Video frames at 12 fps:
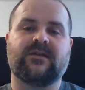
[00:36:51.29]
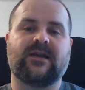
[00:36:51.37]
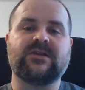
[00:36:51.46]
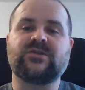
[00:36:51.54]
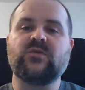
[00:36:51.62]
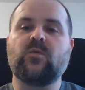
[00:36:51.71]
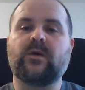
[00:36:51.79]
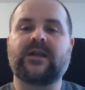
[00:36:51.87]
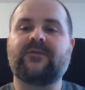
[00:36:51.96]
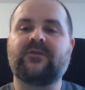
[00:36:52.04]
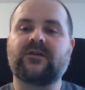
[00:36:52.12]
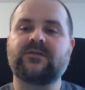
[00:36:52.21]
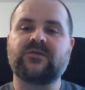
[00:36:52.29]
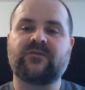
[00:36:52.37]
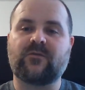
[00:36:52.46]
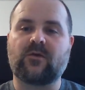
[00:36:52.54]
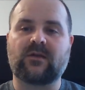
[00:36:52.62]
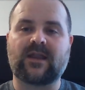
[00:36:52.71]
and too whatever to
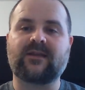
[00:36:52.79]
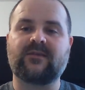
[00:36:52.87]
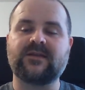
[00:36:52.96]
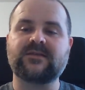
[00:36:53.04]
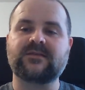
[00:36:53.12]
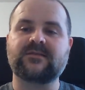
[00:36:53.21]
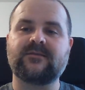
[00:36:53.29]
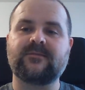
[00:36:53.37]
fall like this?